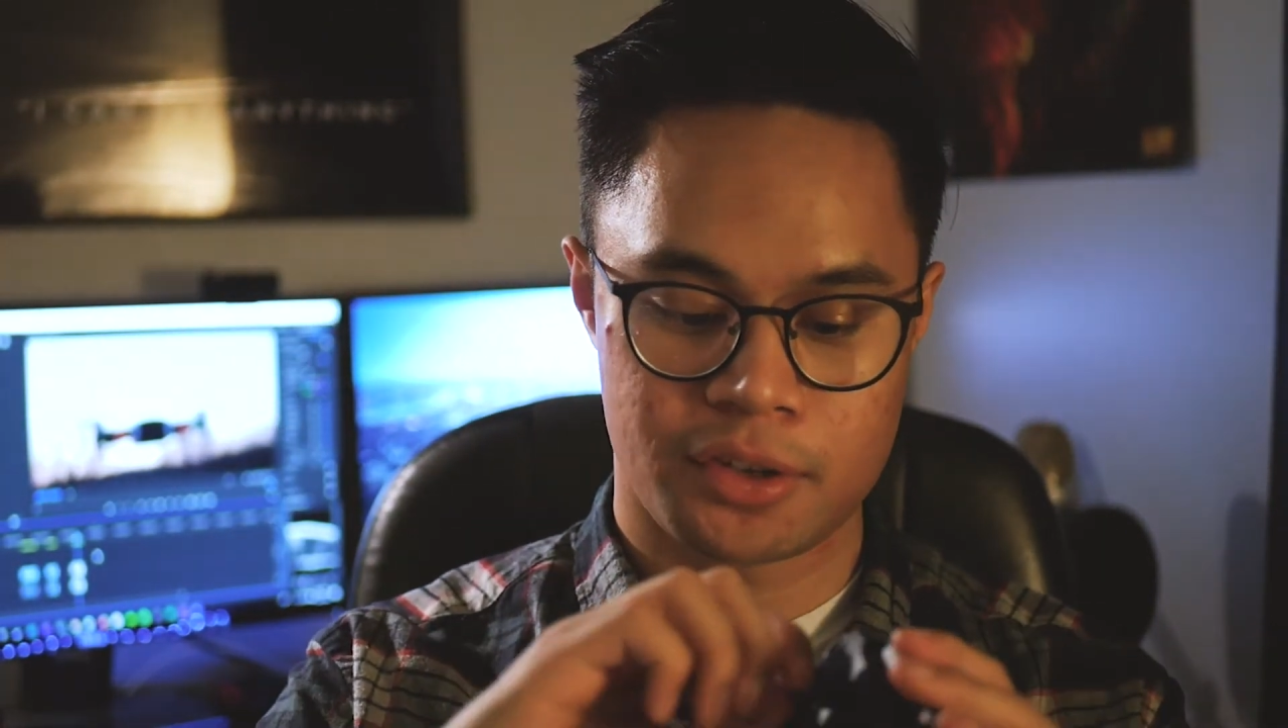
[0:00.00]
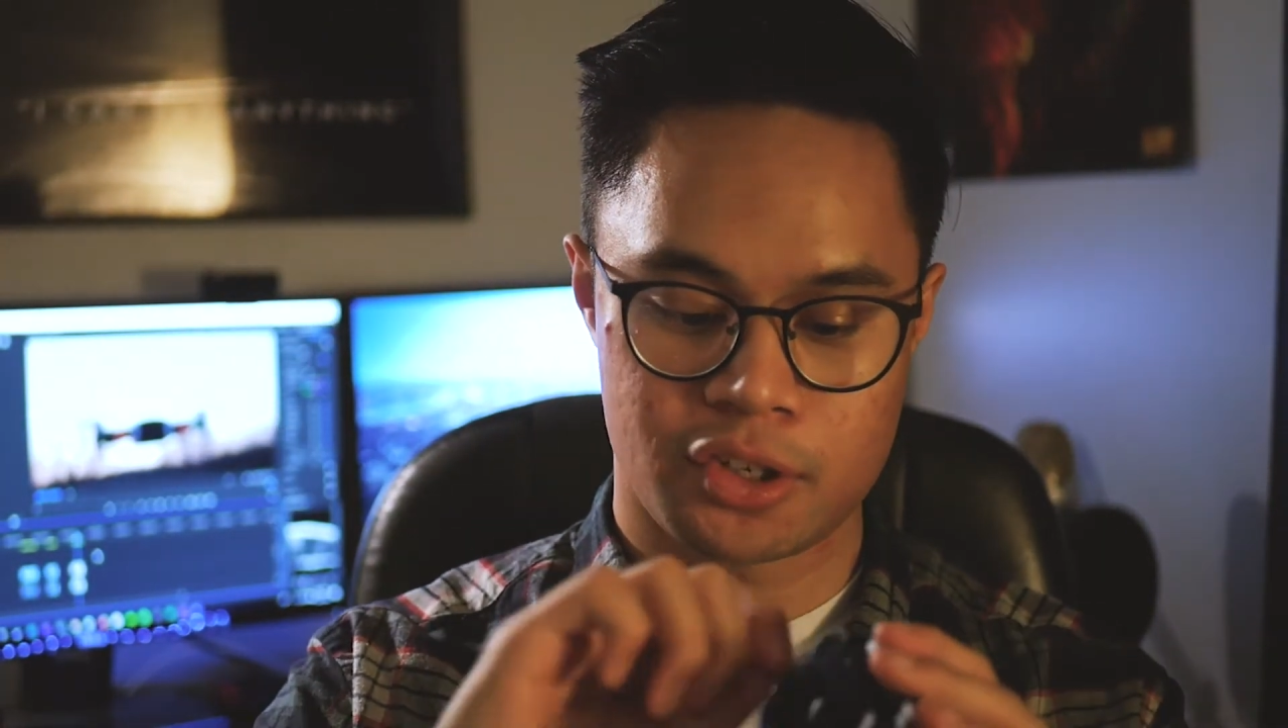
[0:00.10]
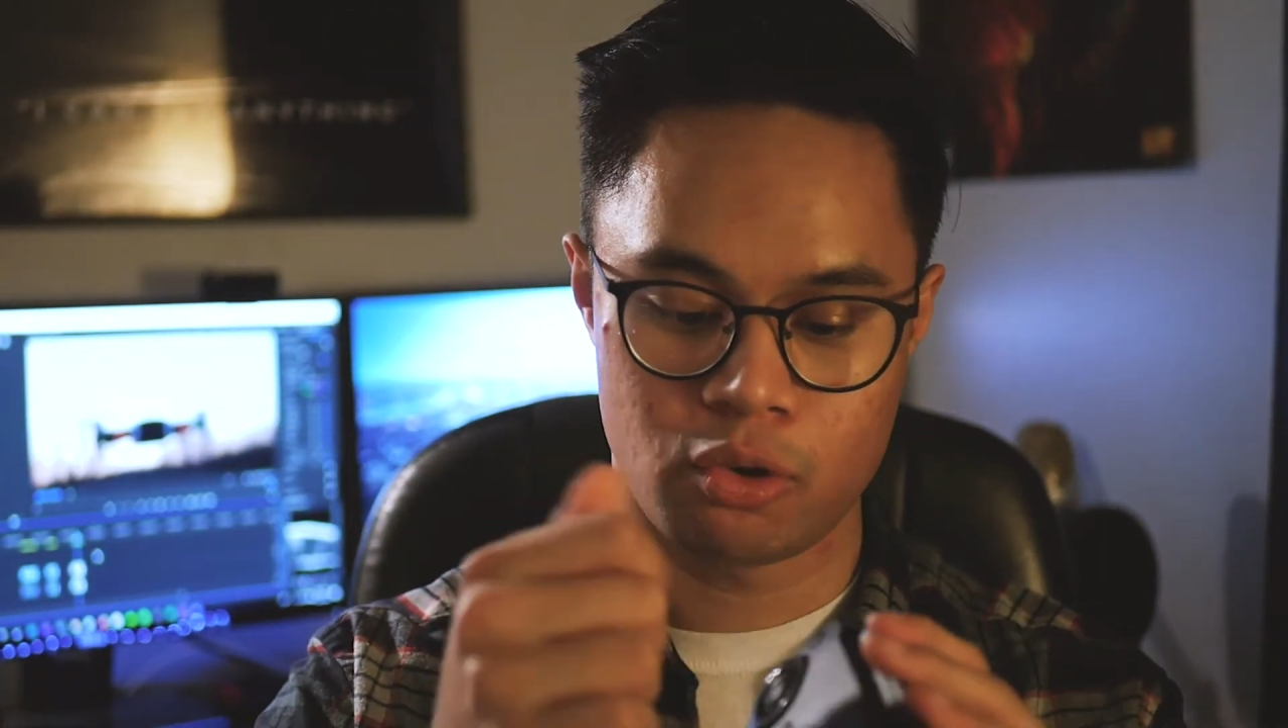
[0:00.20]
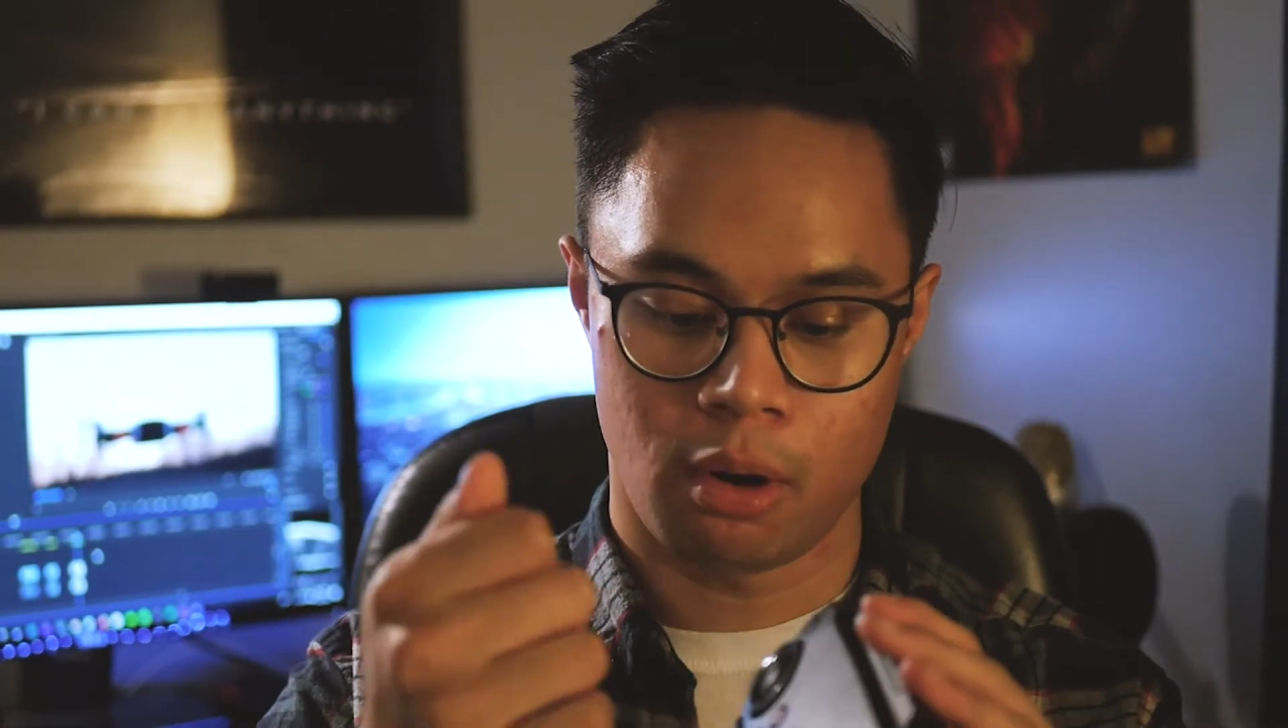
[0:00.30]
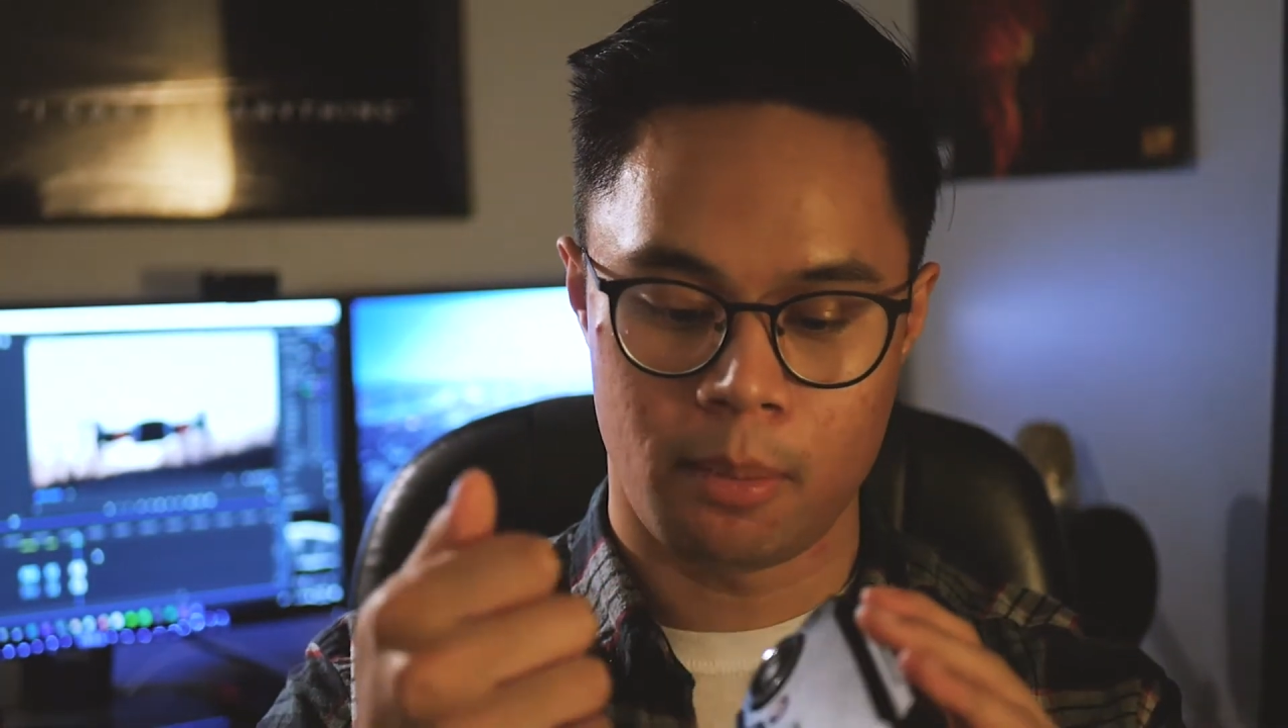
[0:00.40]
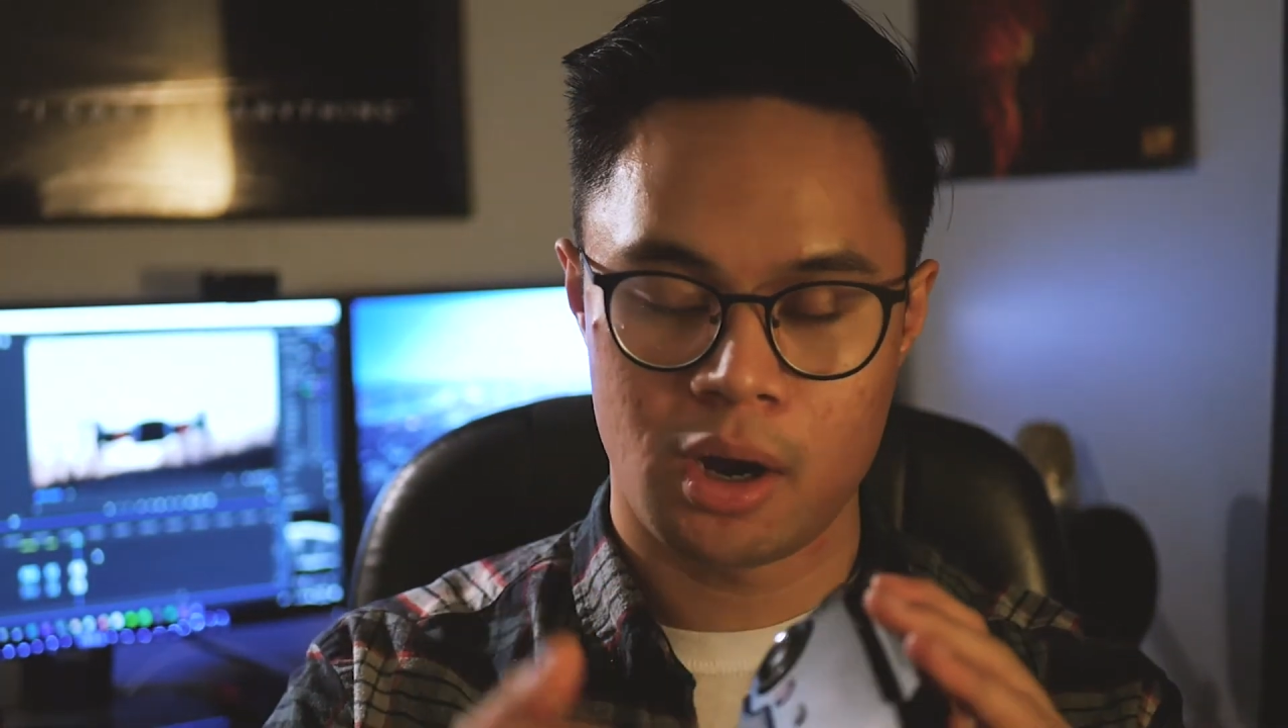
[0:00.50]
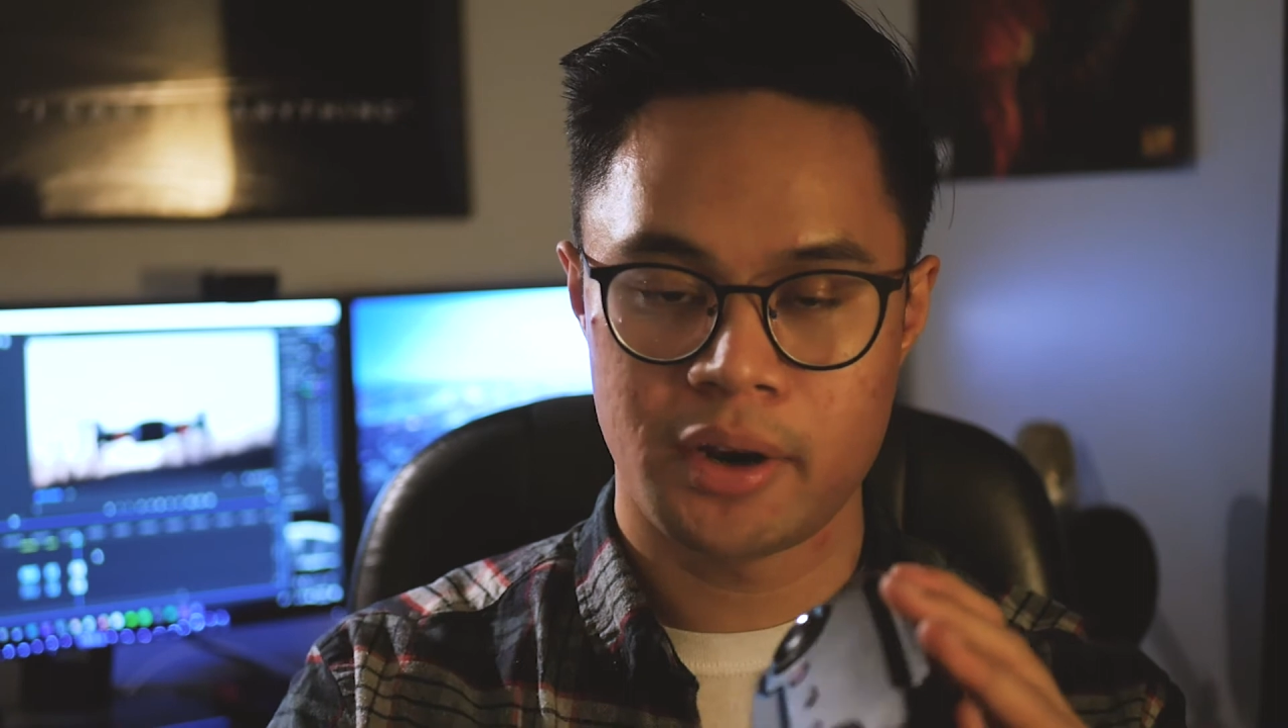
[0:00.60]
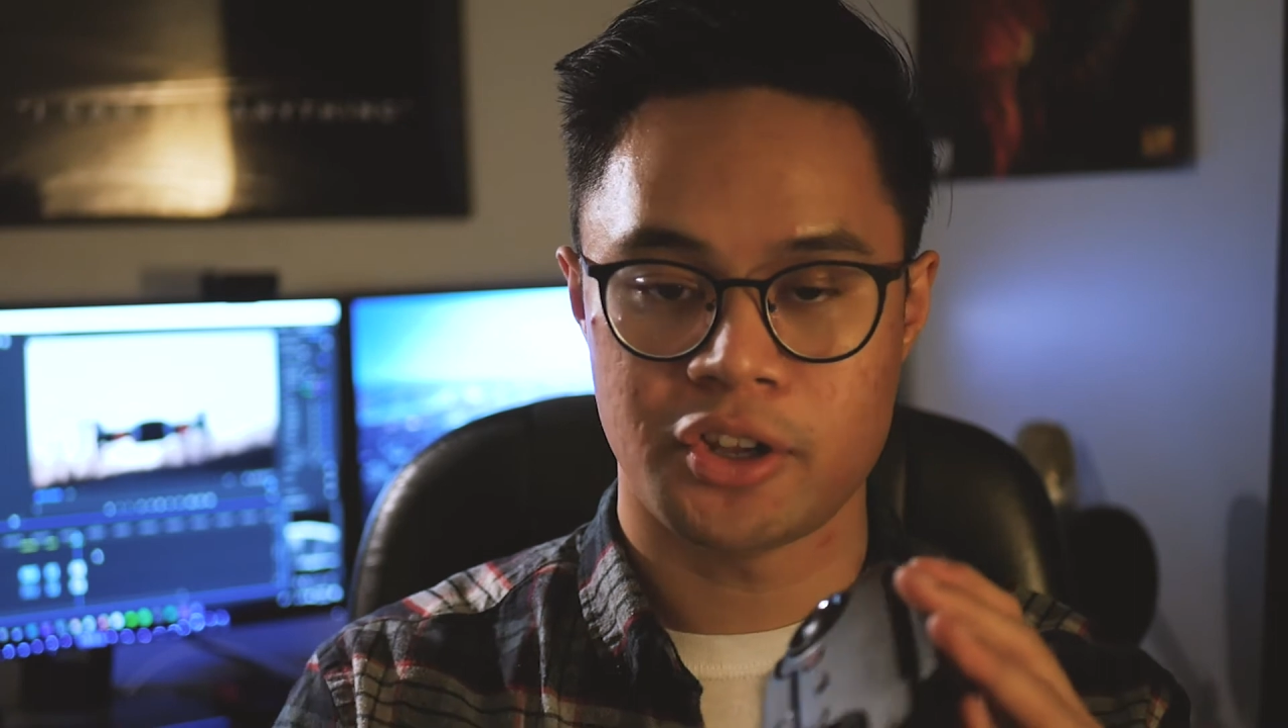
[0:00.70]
screw them on,